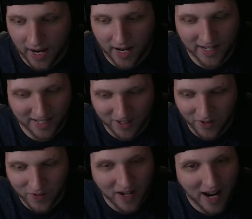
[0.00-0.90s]
you know,
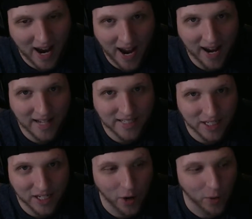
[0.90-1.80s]
has to go.